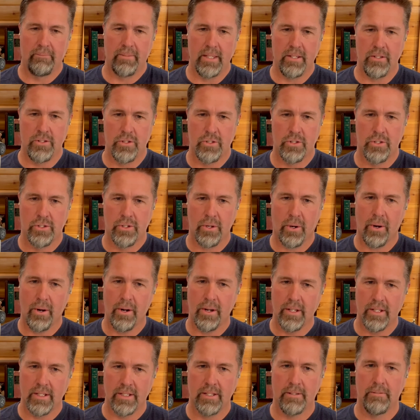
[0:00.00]
he
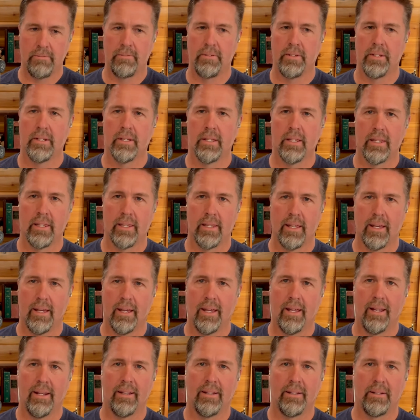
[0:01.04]
started to feel
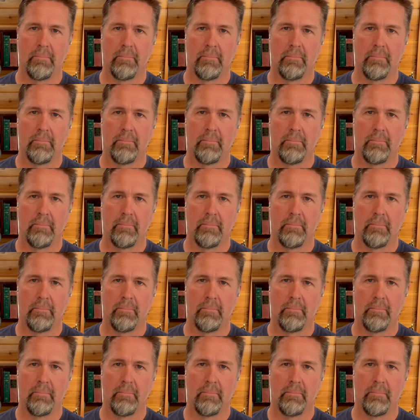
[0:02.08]
that